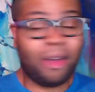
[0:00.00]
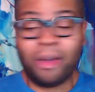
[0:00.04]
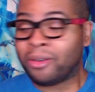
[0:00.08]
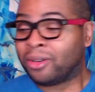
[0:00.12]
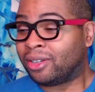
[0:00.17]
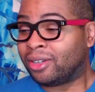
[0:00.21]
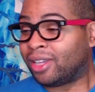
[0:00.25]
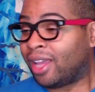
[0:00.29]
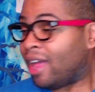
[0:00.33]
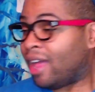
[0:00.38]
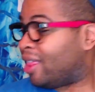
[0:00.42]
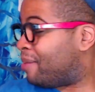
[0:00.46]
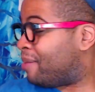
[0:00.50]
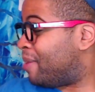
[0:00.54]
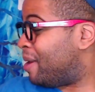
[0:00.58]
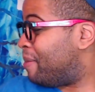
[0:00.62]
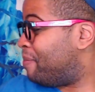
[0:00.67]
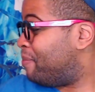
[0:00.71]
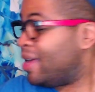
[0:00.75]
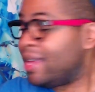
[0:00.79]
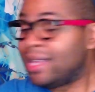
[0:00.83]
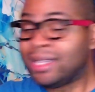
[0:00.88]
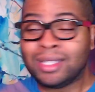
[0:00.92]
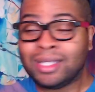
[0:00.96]
Kelly mean
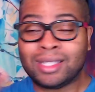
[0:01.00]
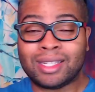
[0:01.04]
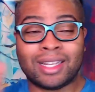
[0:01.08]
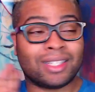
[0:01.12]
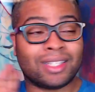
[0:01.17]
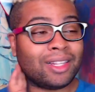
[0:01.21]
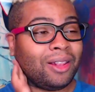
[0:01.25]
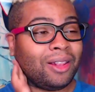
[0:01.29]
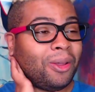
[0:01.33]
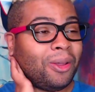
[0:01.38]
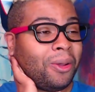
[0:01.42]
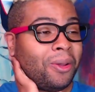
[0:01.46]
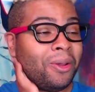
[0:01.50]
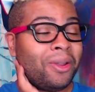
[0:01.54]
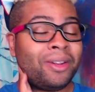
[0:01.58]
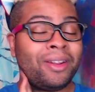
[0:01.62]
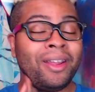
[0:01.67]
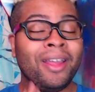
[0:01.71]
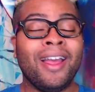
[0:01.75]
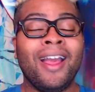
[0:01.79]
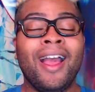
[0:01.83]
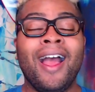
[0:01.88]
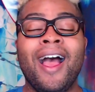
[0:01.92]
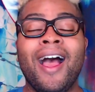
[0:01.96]
business, Lord.
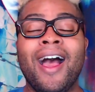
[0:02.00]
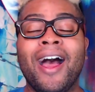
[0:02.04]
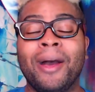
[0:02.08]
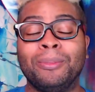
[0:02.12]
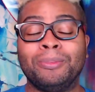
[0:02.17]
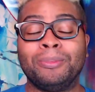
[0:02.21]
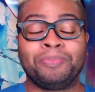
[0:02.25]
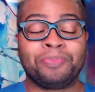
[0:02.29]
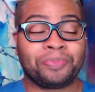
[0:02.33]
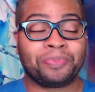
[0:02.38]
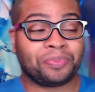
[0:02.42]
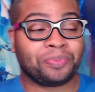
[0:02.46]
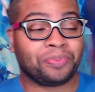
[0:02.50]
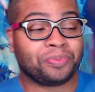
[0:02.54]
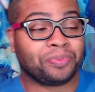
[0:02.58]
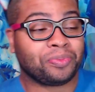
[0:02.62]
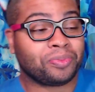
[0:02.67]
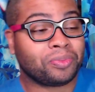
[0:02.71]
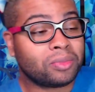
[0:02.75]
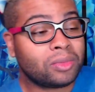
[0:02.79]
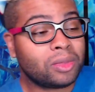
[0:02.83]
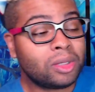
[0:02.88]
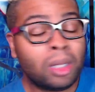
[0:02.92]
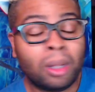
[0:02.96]

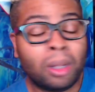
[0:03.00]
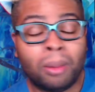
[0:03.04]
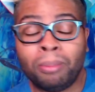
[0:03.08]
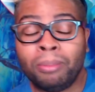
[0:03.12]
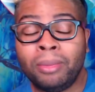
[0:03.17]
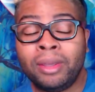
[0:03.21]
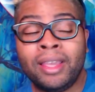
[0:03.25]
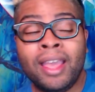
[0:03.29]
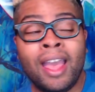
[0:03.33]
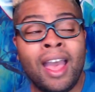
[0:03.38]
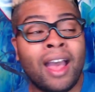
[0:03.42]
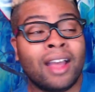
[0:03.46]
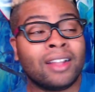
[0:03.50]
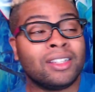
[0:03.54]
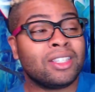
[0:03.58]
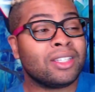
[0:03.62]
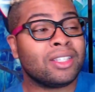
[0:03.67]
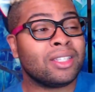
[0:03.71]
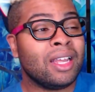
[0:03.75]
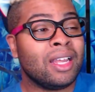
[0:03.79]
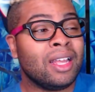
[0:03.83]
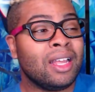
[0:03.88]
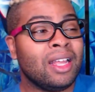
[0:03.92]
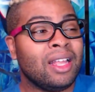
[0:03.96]
But yeah,
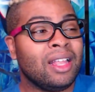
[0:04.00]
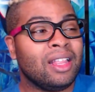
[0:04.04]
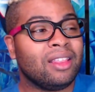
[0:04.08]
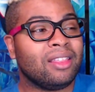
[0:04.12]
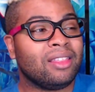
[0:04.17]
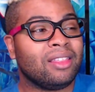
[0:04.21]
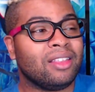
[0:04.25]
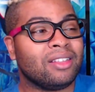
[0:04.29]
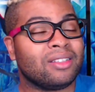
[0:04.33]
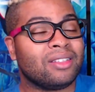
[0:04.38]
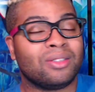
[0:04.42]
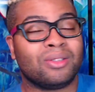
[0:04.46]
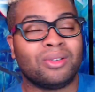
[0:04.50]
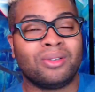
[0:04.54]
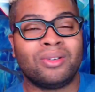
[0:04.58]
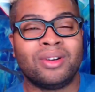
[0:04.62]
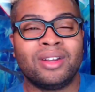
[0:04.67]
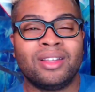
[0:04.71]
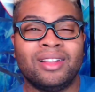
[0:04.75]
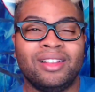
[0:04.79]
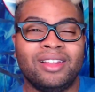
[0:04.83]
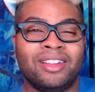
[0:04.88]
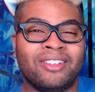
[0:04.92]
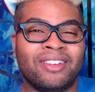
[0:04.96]
just the story
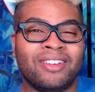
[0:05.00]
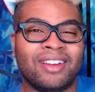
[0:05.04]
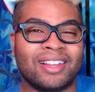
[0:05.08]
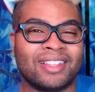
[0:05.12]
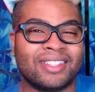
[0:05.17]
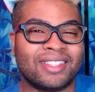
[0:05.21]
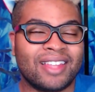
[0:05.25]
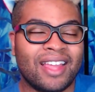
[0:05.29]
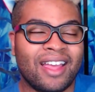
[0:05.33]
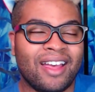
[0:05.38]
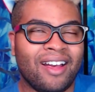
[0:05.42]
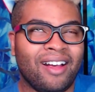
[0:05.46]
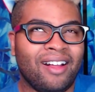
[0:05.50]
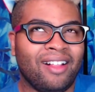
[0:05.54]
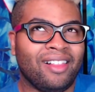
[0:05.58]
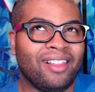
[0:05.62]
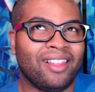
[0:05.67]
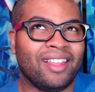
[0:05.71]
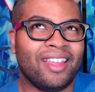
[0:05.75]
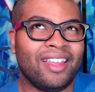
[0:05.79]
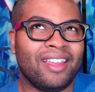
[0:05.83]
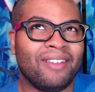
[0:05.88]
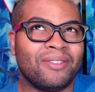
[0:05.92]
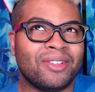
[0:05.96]
the lyrics tell,
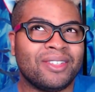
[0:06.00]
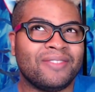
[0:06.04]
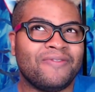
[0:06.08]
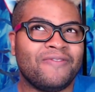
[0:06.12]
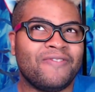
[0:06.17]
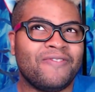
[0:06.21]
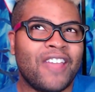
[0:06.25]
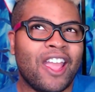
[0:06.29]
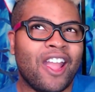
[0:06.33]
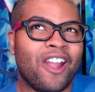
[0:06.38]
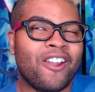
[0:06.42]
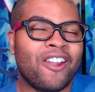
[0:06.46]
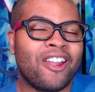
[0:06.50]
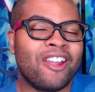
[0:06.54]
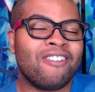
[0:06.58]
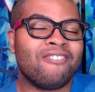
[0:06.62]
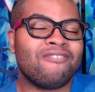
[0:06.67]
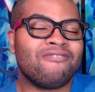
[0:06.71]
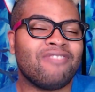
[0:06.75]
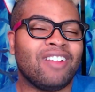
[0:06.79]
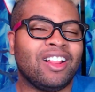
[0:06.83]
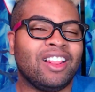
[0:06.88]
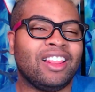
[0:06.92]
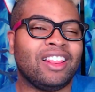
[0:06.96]
it was very
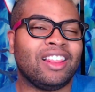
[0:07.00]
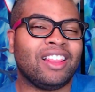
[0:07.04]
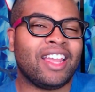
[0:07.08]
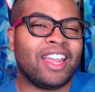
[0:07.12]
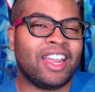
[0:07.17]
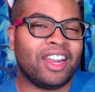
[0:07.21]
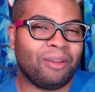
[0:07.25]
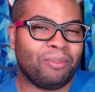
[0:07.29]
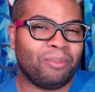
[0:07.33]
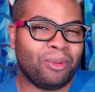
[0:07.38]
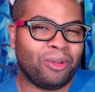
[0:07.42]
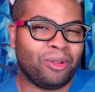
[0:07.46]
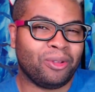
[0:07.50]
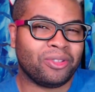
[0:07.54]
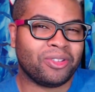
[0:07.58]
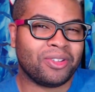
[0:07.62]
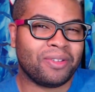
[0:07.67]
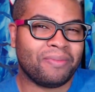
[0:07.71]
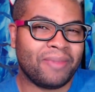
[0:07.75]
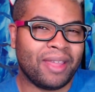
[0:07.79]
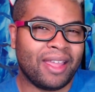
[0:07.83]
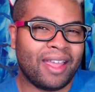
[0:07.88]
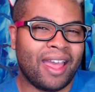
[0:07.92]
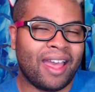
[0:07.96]
relatable to
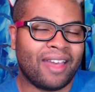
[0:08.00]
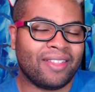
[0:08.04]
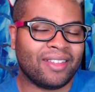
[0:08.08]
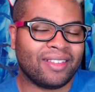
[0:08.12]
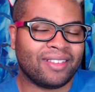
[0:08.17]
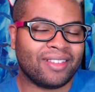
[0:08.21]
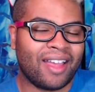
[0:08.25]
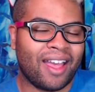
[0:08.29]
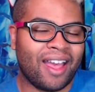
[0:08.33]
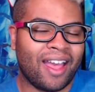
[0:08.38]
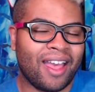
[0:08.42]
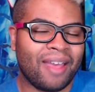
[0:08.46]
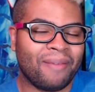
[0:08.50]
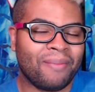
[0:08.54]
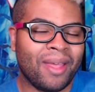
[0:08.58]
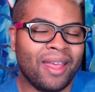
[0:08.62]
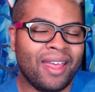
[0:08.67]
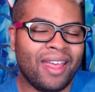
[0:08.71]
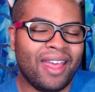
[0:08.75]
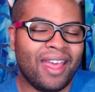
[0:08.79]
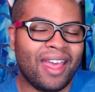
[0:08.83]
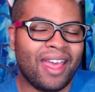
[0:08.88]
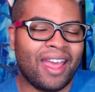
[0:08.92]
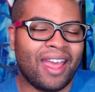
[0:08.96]
me at the time.
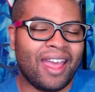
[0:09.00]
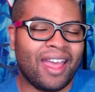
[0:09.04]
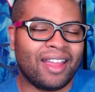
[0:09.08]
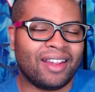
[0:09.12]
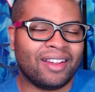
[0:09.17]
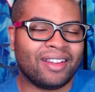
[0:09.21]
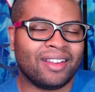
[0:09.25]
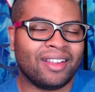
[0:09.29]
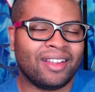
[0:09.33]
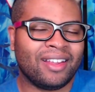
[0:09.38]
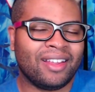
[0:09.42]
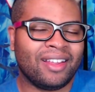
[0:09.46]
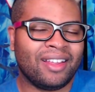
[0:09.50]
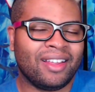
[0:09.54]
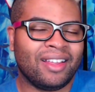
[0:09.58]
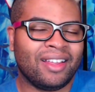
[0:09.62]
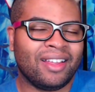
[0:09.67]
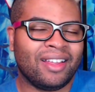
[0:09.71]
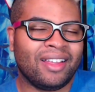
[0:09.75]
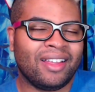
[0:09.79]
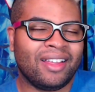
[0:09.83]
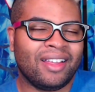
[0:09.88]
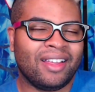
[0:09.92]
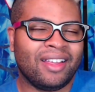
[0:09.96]
And
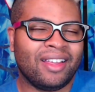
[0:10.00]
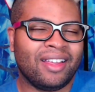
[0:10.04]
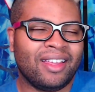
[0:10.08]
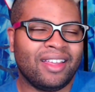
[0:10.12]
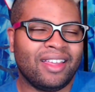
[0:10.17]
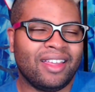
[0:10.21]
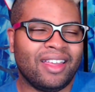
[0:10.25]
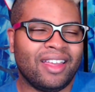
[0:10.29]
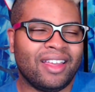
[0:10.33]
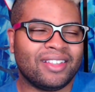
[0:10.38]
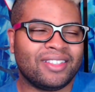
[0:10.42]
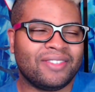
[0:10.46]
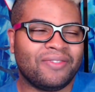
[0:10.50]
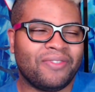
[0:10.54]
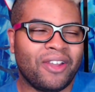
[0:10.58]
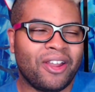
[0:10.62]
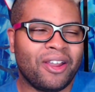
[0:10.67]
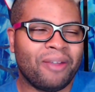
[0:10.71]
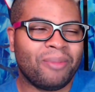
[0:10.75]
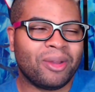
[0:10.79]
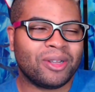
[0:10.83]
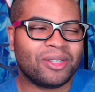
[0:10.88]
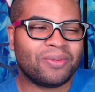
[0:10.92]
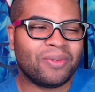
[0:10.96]
it's very
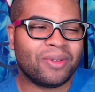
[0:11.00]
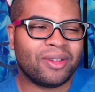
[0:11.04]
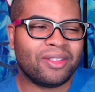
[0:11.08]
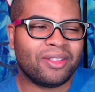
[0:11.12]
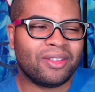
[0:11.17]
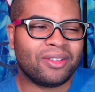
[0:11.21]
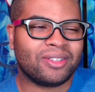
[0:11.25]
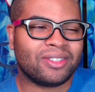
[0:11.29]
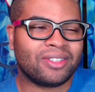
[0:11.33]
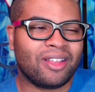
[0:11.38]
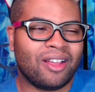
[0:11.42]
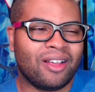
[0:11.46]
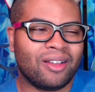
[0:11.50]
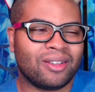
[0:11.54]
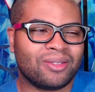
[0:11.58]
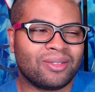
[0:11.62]
much one of those songs